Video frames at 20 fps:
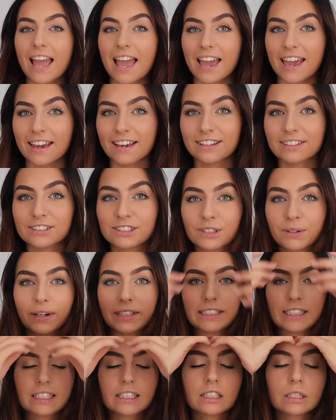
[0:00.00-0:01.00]
And so
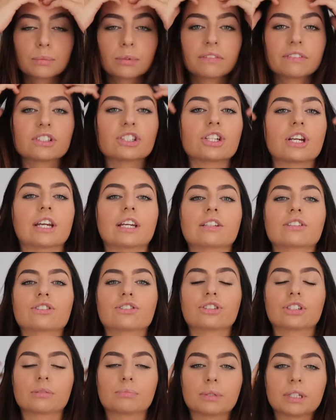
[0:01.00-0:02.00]
I did a little bit of a
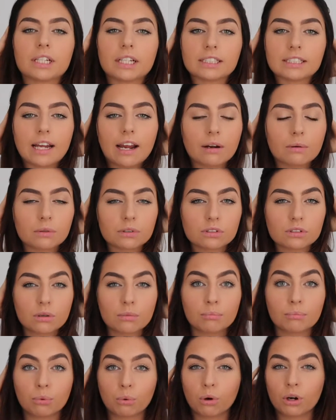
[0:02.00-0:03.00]
change just because I was
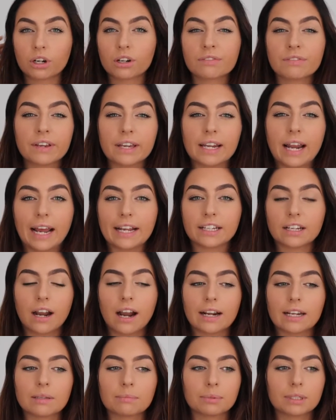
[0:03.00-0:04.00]
bored of it. I
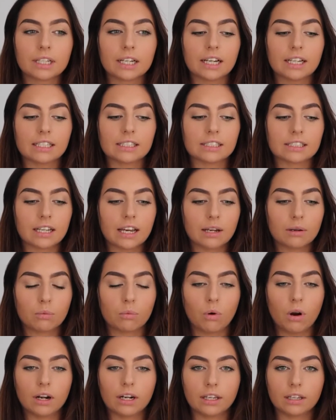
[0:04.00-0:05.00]
cut it because I
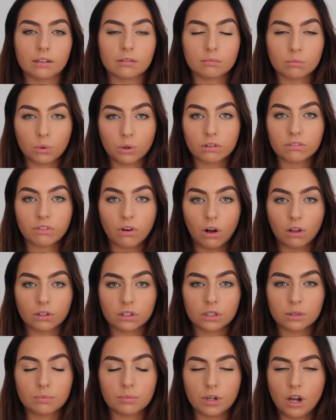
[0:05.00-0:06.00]
wanted more
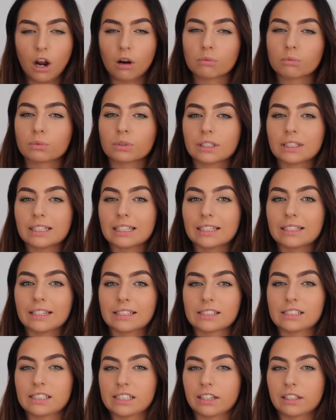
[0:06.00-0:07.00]
volume, not really
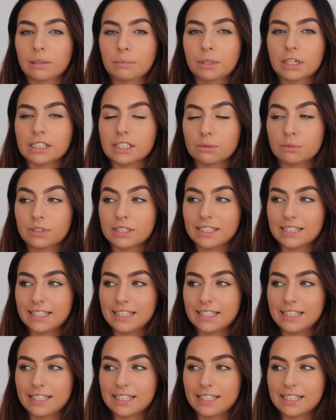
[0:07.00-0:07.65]
necessarily because it was